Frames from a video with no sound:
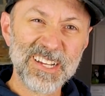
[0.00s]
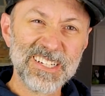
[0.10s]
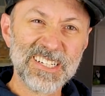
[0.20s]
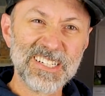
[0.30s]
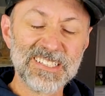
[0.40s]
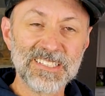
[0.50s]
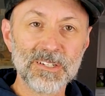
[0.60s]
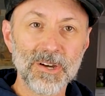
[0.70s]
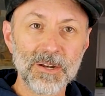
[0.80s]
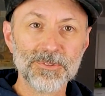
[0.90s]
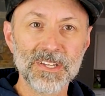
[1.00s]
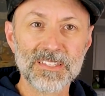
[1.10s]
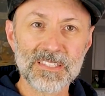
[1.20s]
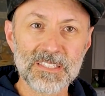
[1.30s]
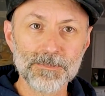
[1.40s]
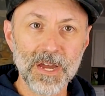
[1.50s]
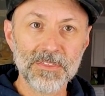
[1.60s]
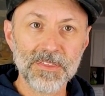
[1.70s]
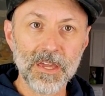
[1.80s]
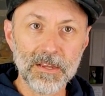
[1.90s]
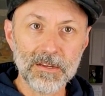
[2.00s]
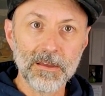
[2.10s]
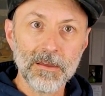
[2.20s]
I don't think this is my thing.